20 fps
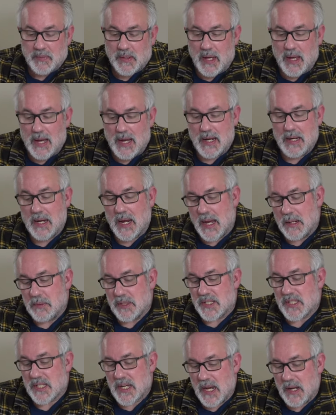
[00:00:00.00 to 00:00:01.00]
I
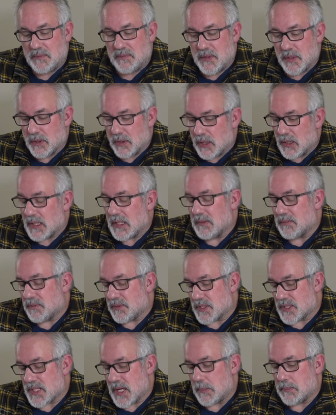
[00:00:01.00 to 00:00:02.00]
would say if you're looking
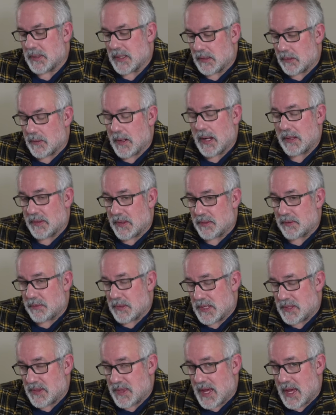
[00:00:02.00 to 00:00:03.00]
for something around the
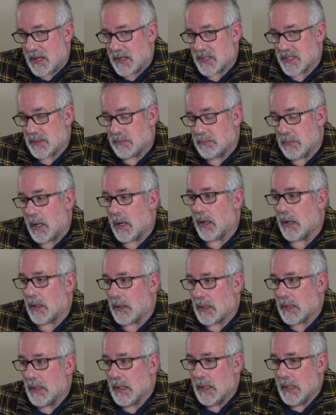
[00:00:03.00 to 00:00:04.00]
$3,000
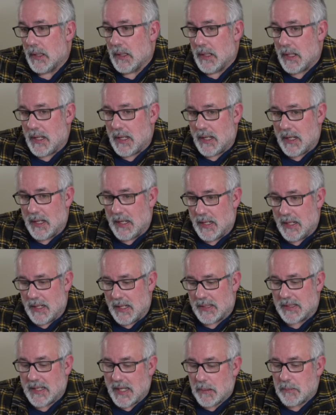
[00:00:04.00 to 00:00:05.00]
mark,
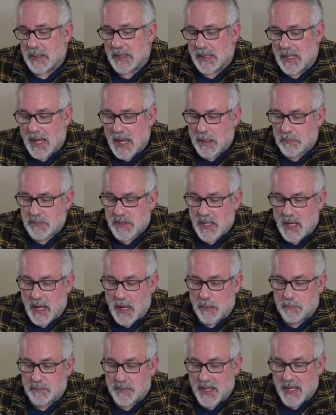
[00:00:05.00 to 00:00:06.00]
a gaming
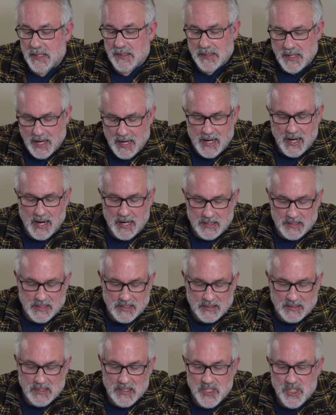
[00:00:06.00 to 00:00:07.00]
laptop, then I
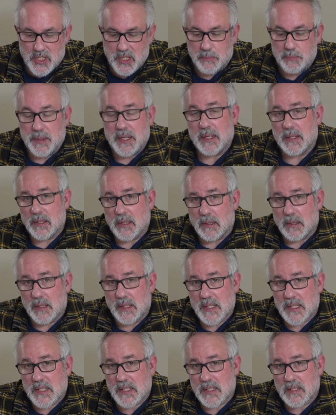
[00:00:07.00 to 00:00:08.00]
think this should be in your
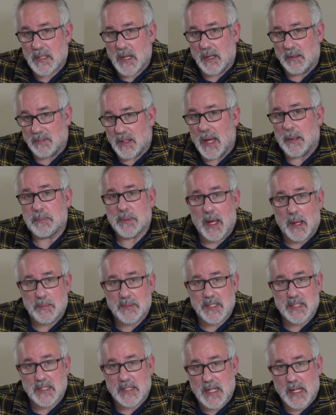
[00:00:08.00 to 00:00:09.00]
list of
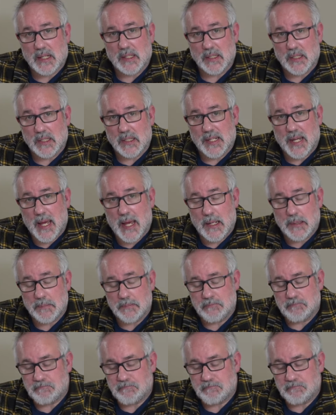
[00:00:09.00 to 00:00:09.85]
laptops to take a look at.